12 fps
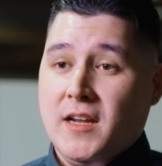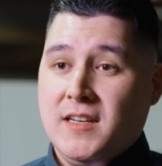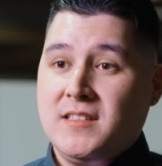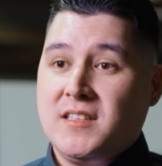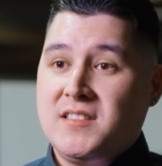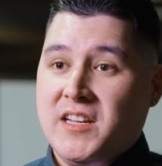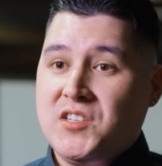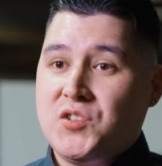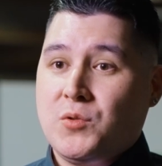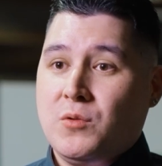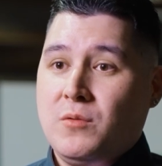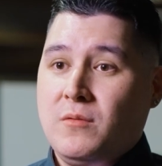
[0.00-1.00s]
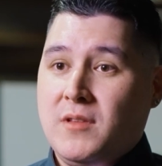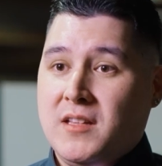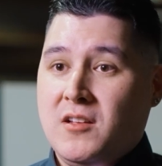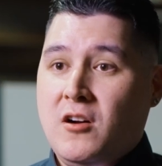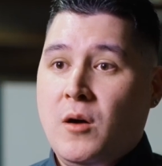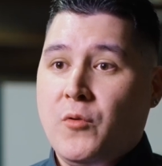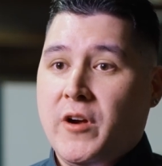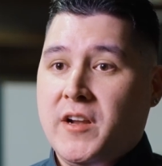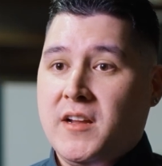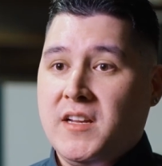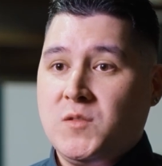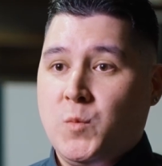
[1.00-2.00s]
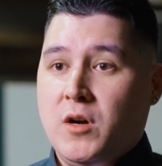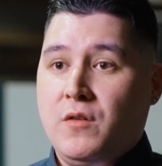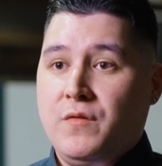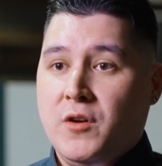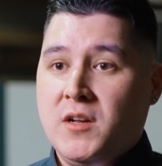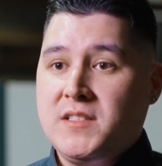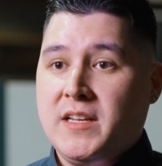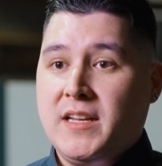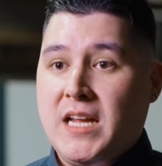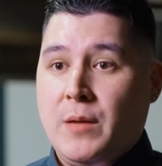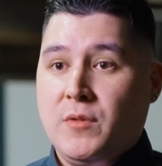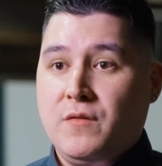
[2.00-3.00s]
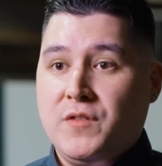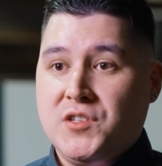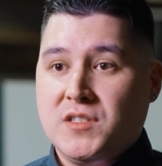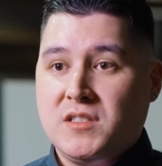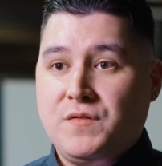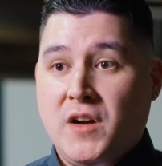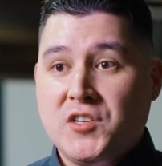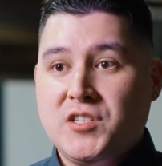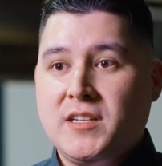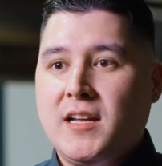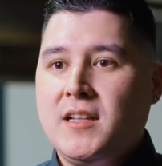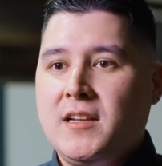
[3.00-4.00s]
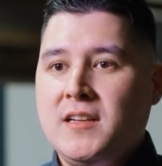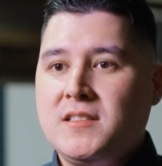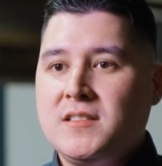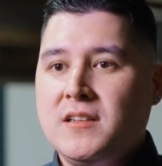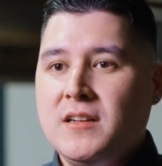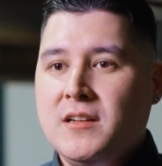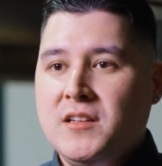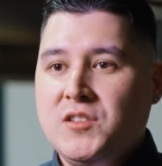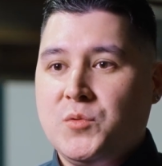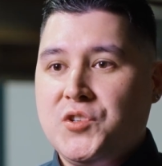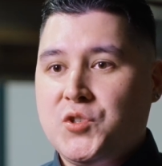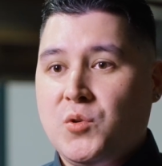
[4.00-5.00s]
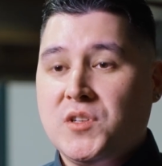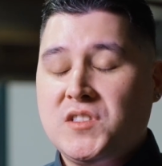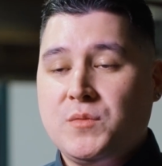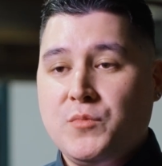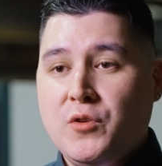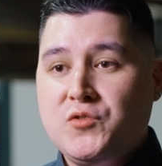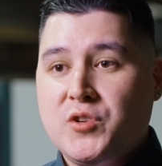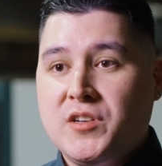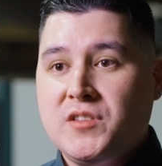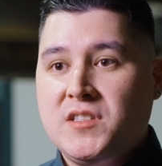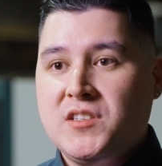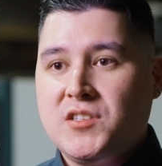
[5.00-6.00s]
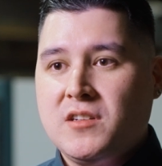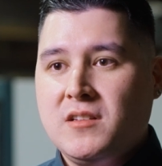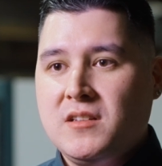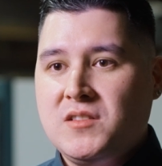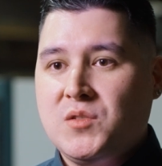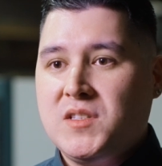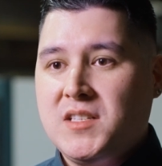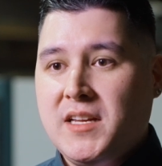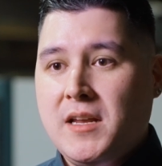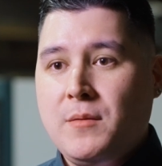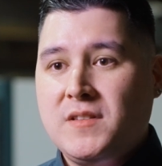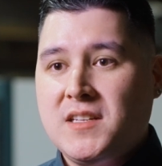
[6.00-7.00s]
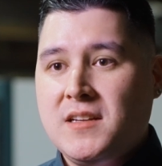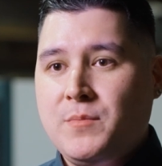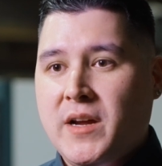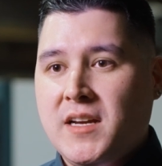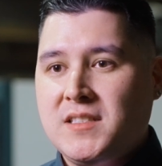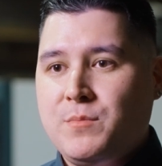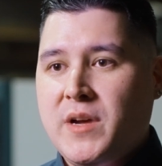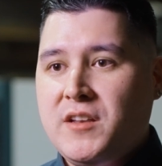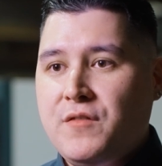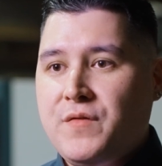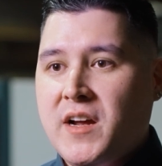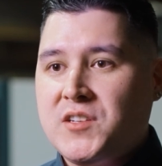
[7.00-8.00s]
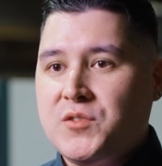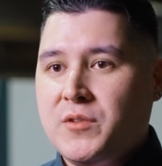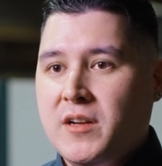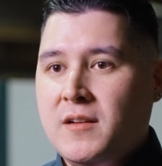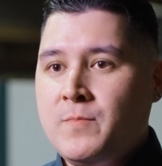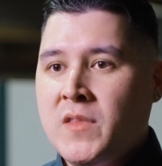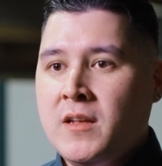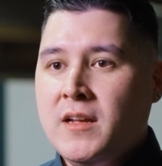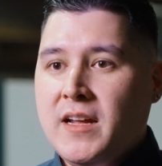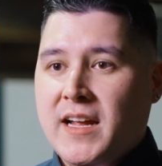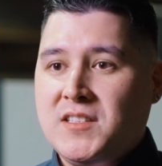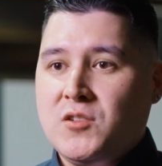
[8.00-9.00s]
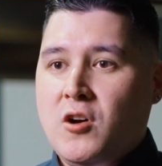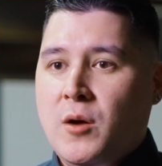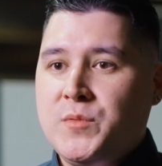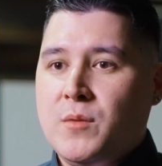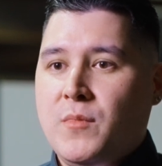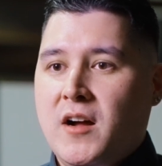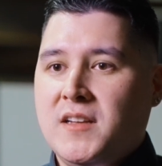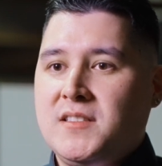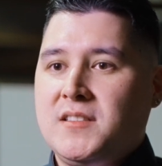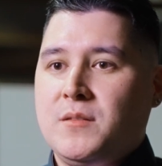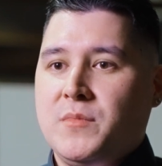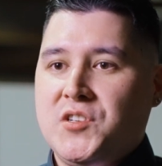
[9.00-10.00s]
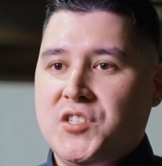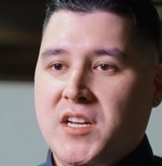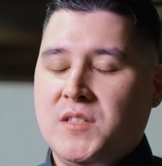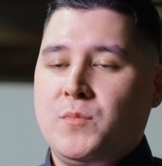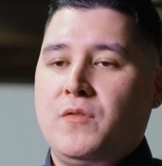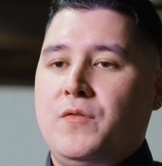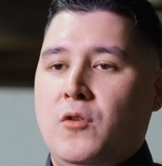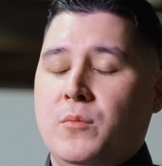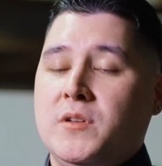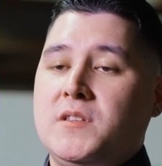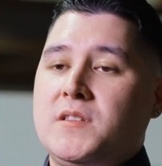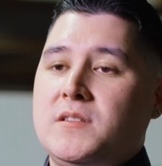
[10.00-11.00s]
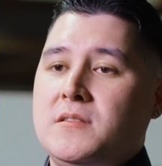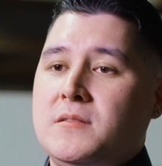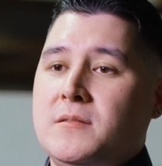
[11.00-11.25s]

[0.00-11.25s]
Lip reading: It is essential that the operator is well versed in Cabinet Vision's functionalities to ensure a smooth transition to CNC-based manufacturing and to optimize the machine's performance.